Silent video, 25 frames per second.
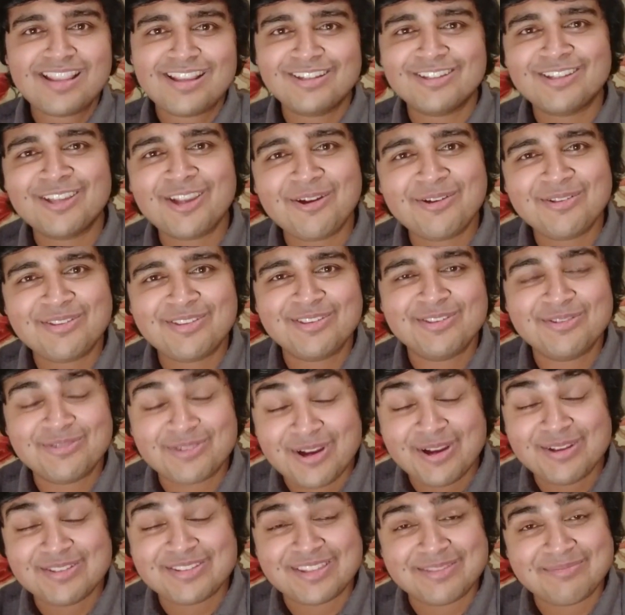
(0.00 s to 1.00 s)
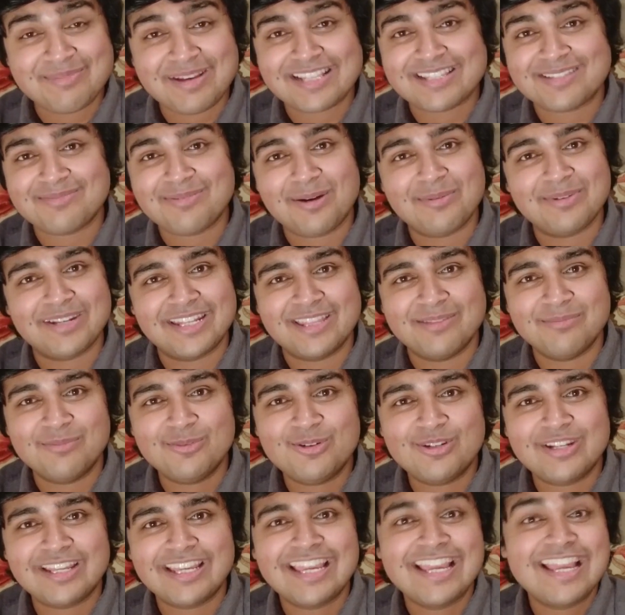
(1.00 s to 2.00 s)
Go to, you'll go to the maths department in the
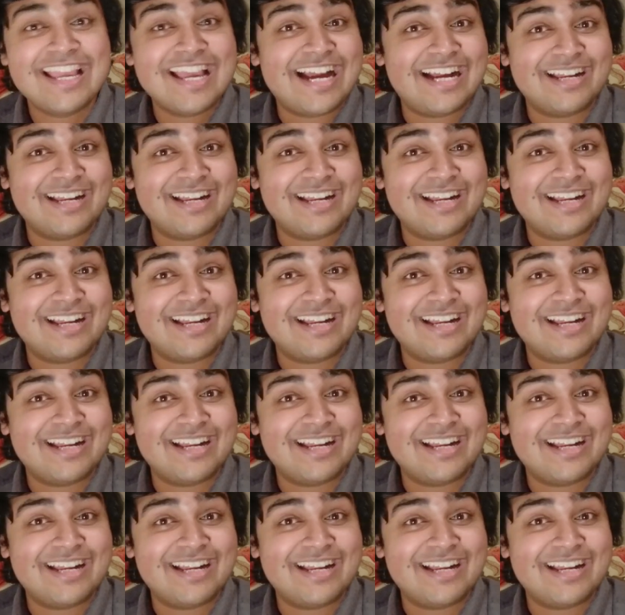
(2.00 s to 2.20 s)
morning